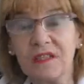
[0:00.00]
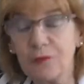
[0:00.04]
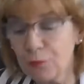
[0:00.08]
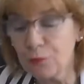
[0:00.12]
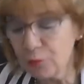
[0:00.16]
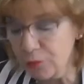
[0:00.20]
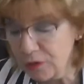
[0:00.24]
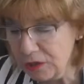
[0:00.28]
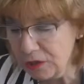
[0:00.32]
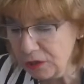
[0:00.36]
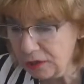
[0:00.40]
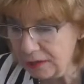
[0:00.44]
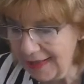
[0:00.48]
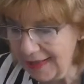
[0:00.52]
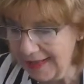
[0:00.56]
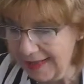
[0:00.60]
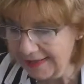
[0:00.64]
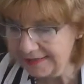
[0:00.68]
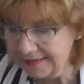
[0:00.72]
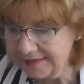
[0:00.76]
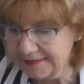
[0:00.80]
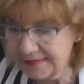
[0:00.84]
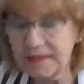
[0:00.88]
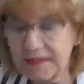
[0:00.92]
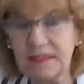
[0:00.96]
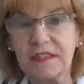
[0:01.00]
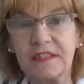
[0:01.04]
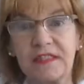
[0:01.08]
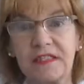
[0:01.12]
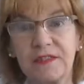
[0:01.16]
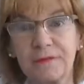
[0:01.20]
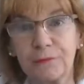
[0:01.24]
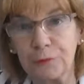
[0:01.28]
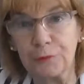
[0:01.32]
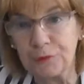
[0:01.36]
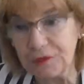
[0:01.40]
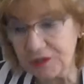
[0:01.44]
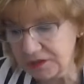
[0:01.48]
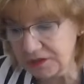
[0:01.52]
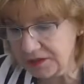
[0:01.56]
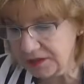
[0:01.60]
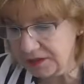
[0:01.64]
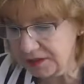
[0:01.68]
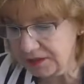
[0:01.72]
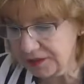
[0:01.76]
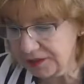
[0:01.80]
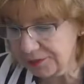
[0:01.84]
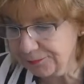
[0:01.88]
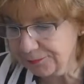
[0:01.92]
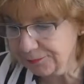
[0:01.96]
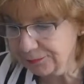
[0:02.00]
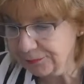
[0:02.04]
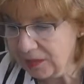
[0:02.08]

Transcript: a real excellence for Italy,